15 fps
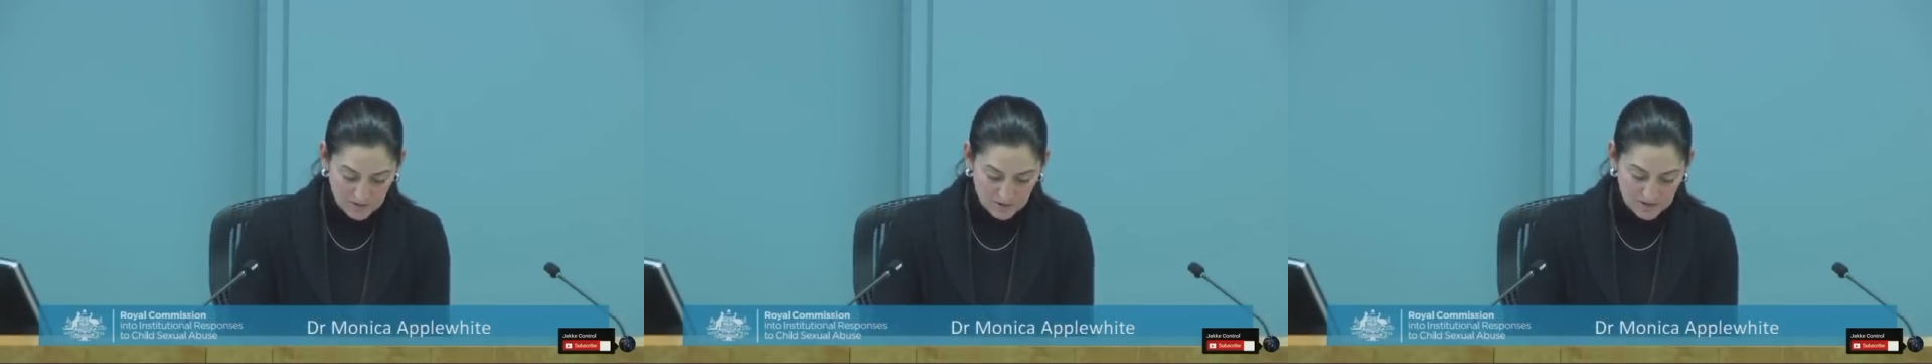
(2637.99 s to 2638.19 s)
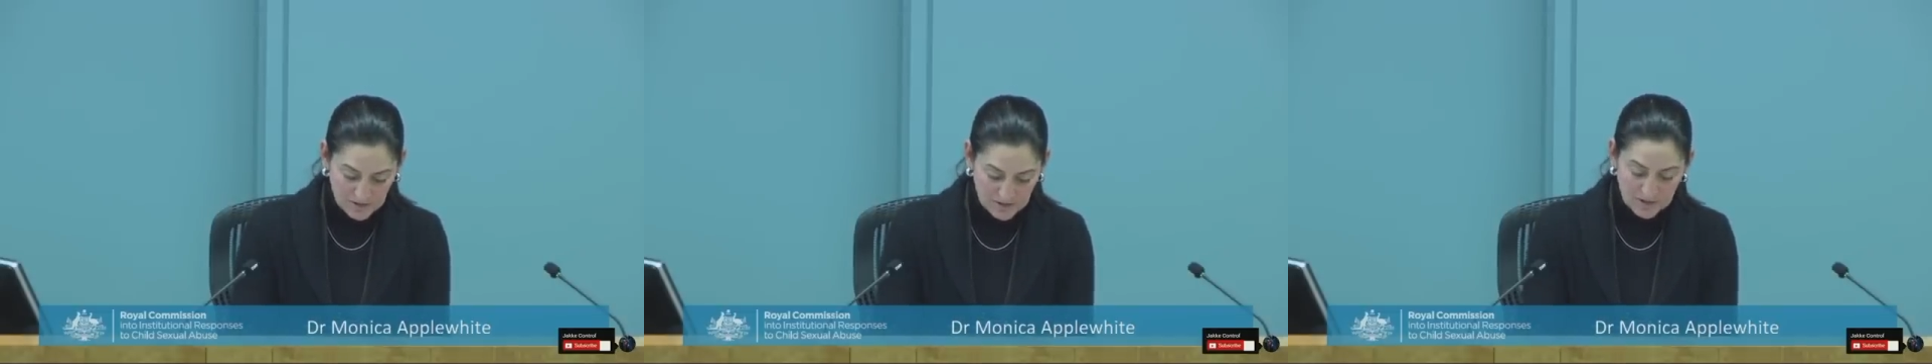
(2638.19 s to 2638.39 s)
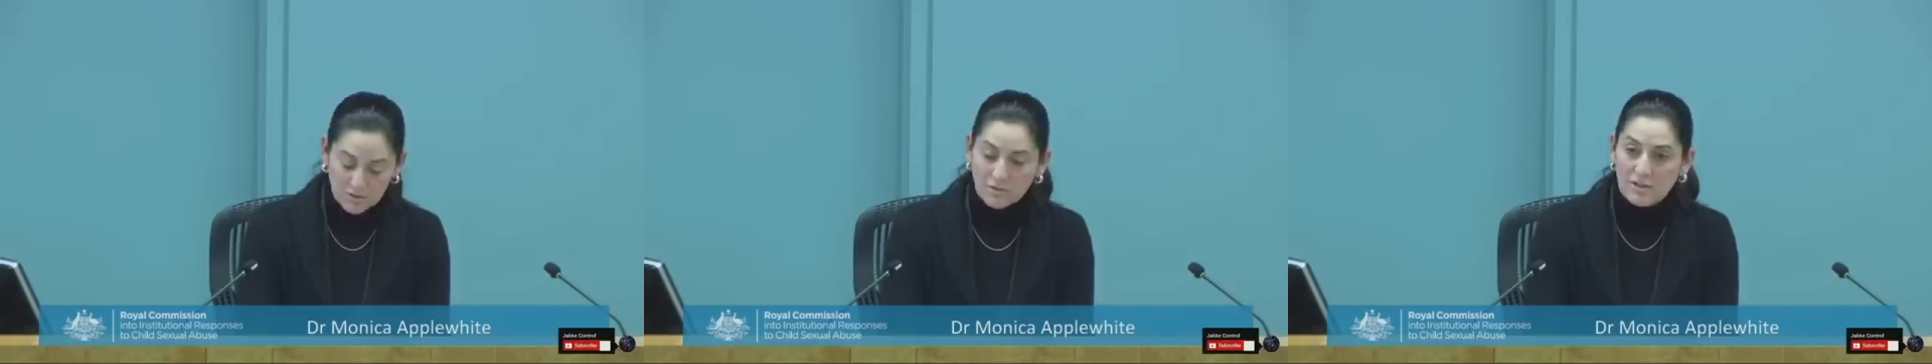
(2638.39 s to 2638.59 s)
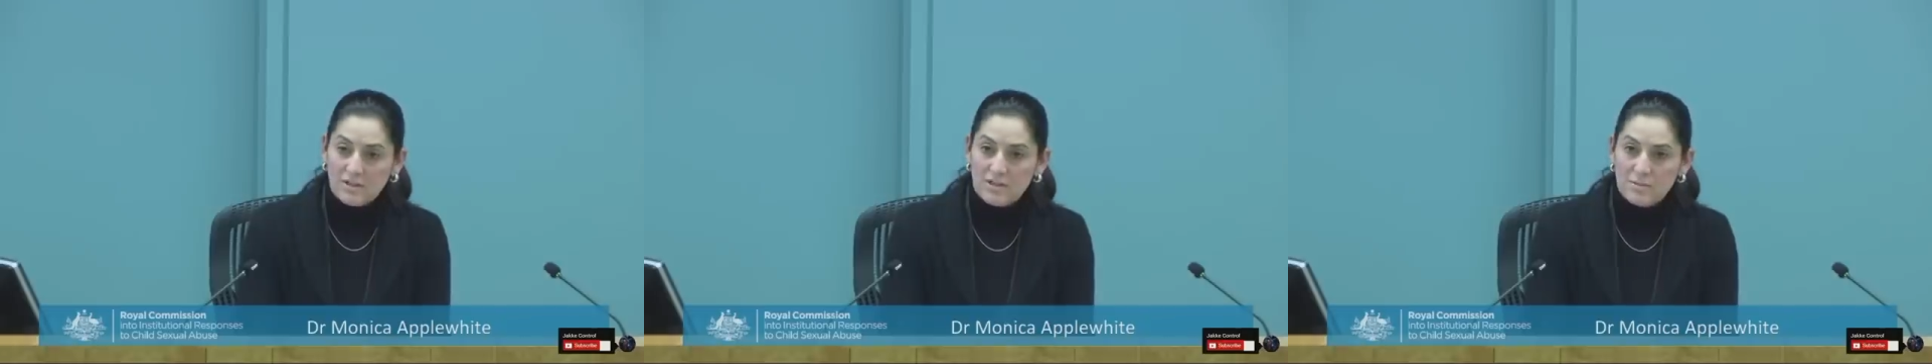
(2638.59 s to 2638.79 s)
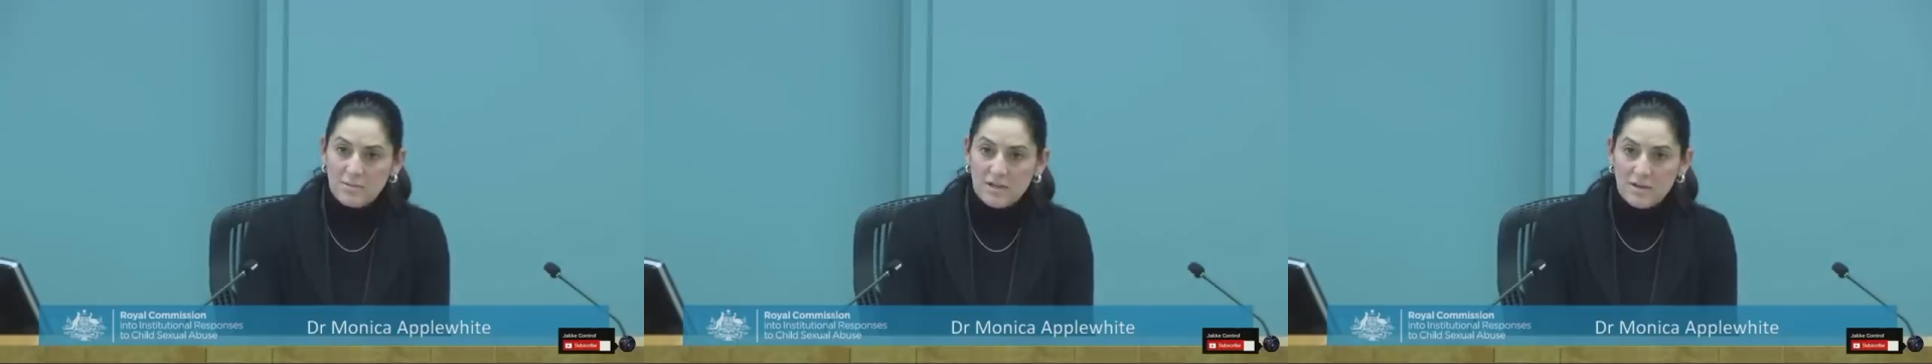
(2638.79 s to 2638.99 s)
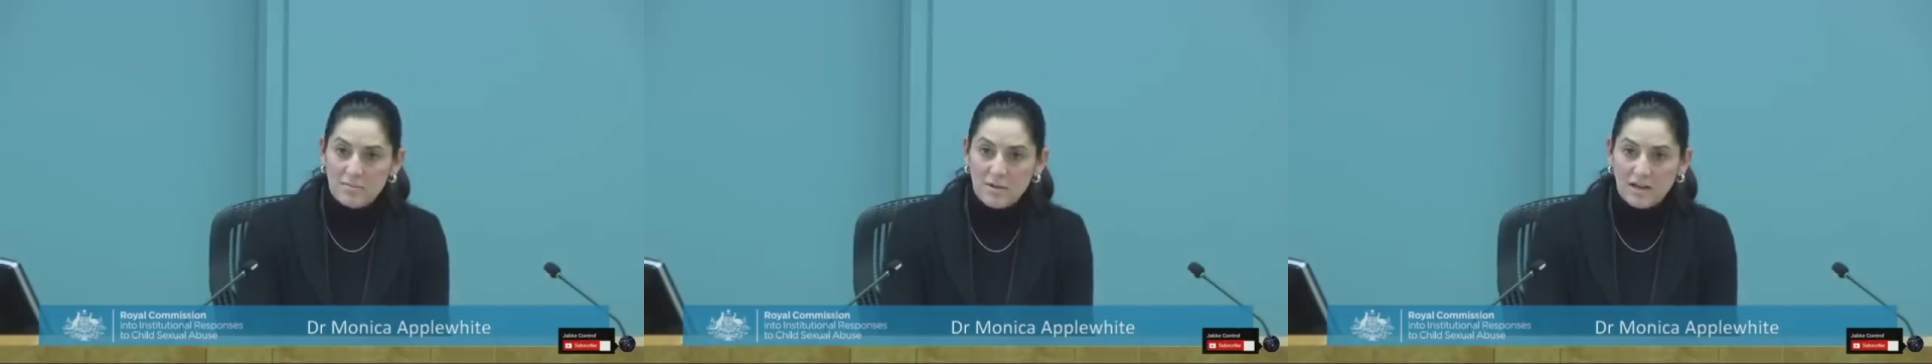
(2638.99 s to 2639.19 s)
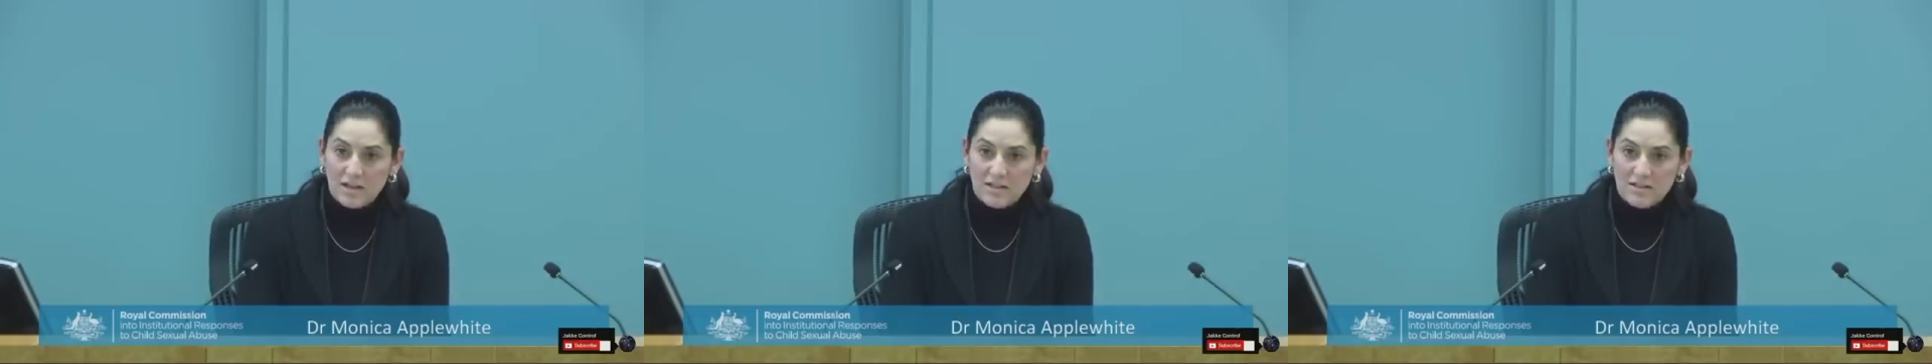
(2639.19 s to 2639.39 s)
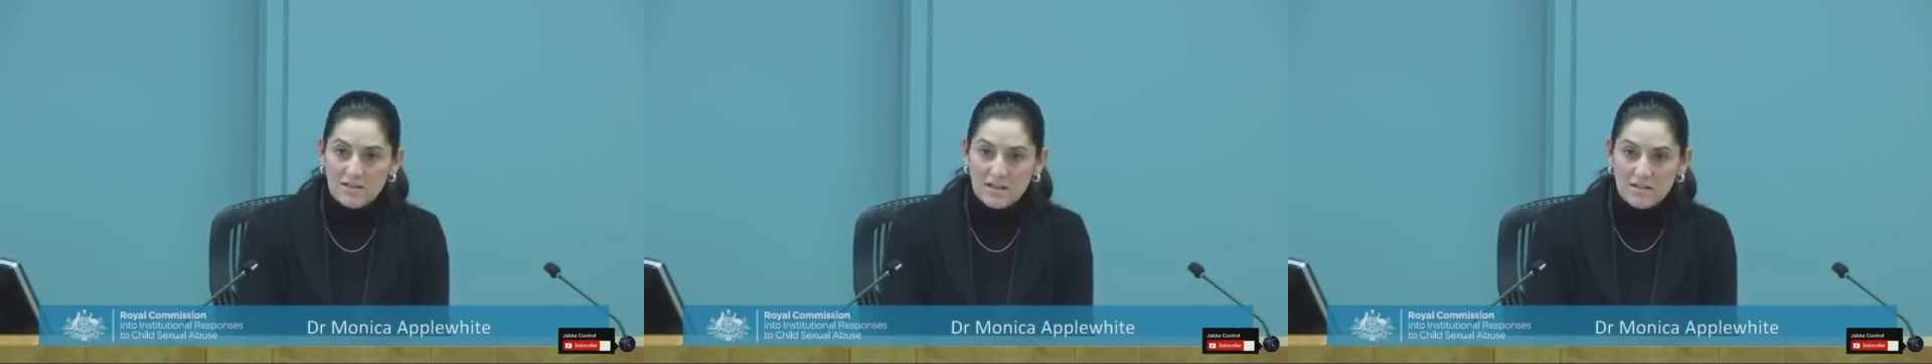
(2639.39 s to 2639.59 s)
are they generally speaking about
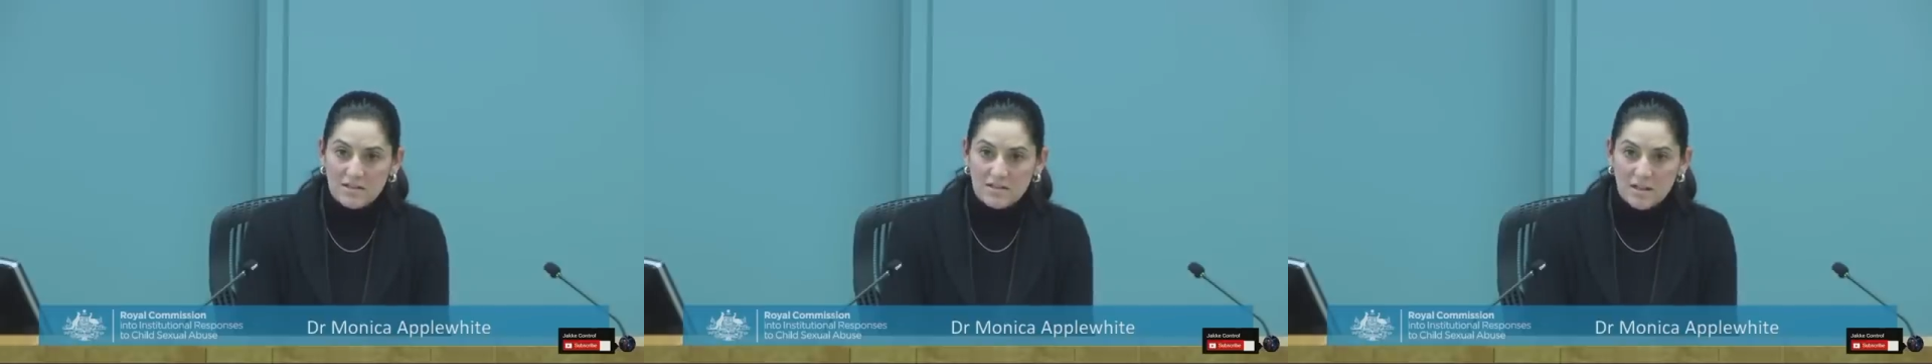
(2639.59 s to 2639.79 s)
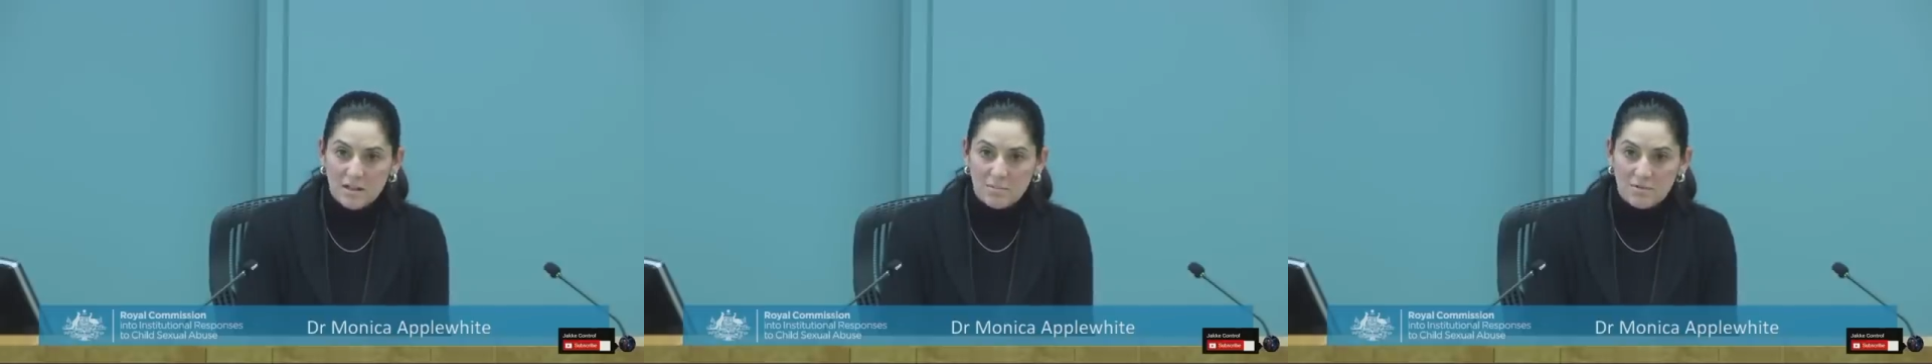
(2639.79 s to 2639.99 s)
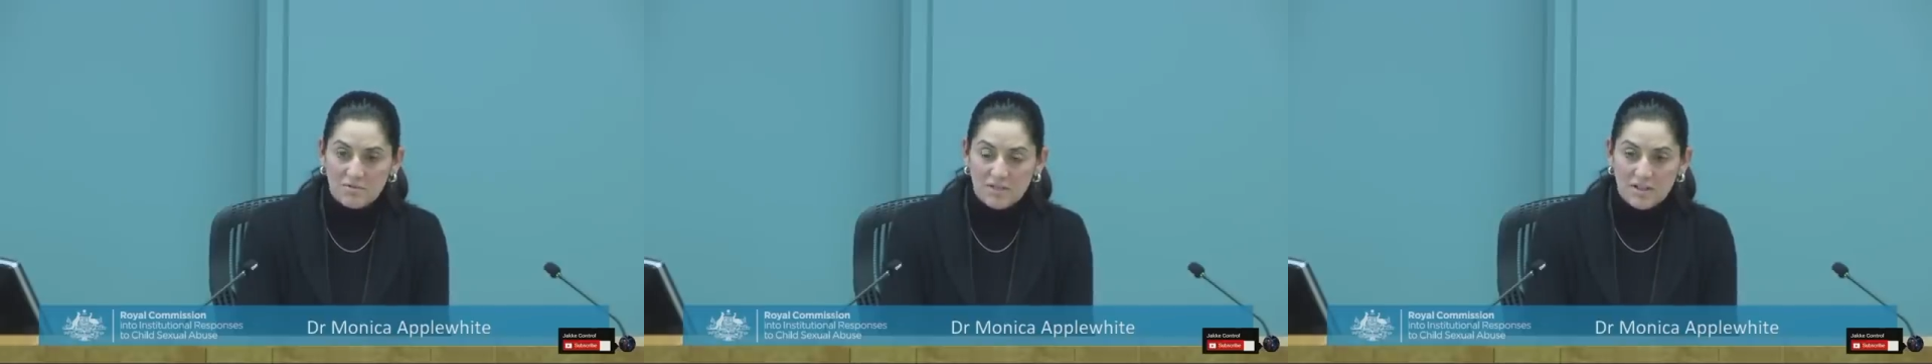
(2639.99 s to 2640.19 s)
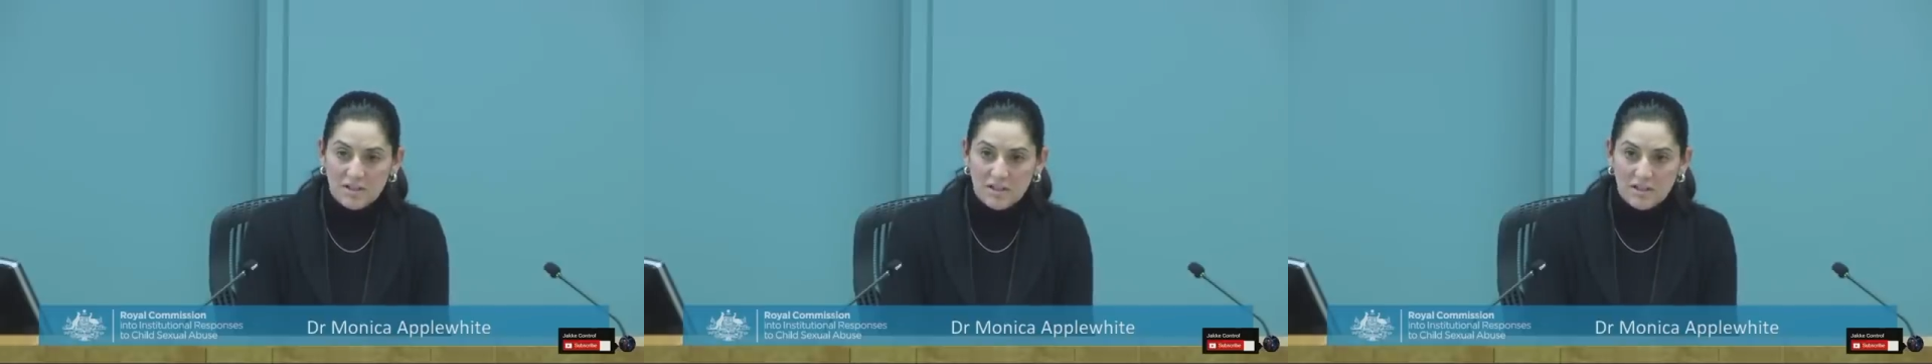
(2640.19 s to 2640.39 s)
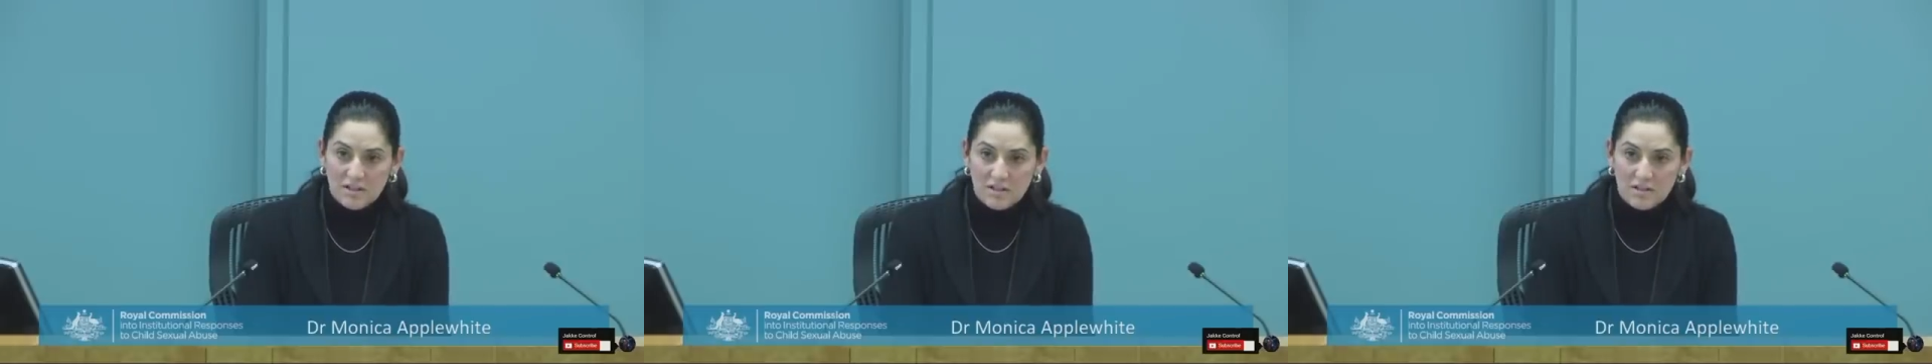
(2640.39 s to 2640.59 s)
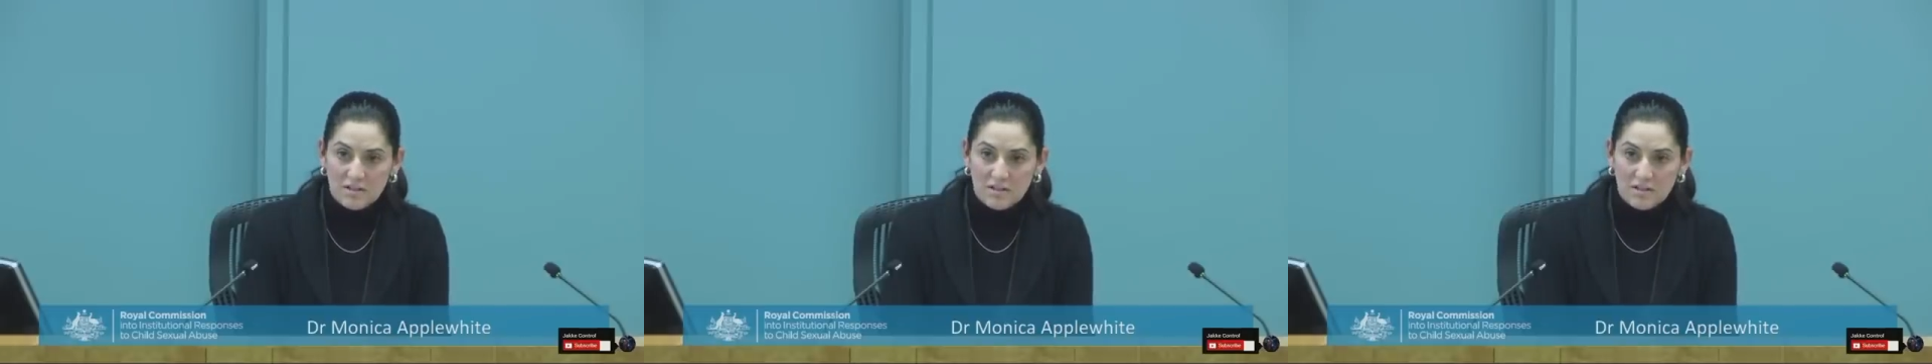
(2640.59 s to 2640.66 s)
incest type offending?